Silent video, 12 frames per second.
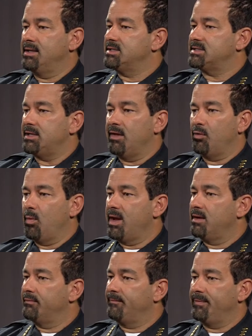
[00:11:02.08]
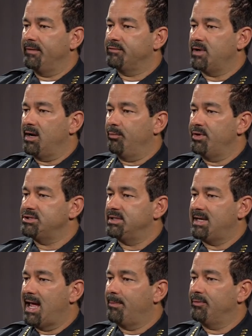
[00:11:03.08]
just another way of trying to bridge the
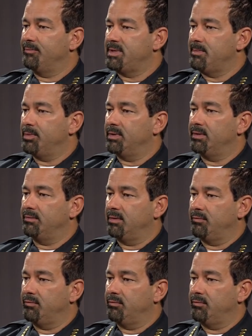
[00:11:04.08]
gap with people and